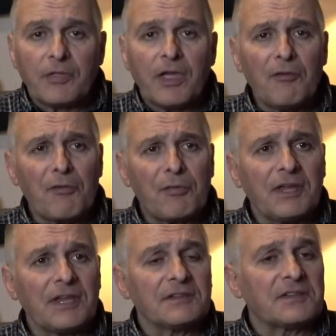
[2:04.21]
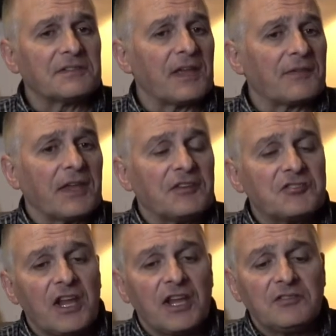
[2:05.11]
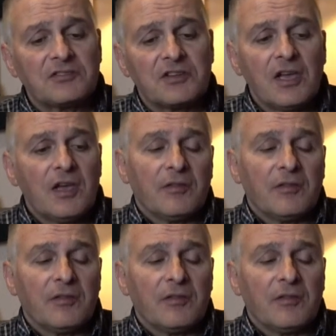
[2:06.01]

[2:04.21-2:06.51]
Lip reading: The other thing is that they changed